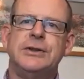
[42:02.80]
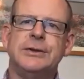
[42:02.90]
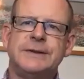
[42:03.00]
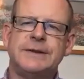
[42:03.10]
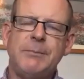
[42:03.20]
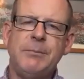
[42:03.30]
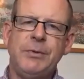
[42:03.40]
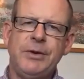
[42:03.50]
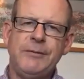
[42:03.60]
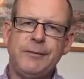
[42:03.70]
do
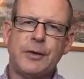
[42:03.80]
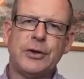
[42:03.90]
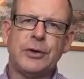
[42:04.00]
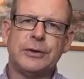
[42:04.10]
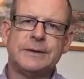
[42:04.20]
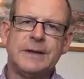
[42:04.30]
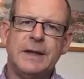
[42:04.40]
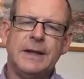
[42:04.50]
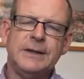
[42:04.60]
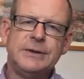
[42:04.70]
something for God
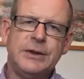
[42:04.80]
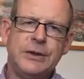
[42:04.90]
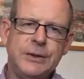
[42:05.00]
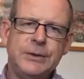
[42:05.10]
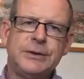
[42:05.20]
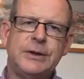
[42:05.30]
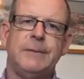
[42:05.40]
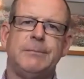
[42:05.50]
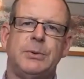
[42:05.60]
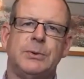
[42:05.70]
is hugely
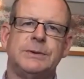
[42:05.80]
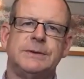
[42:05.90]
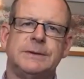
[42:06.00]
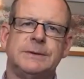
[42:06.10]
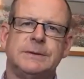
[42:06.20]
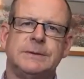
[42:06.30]
important.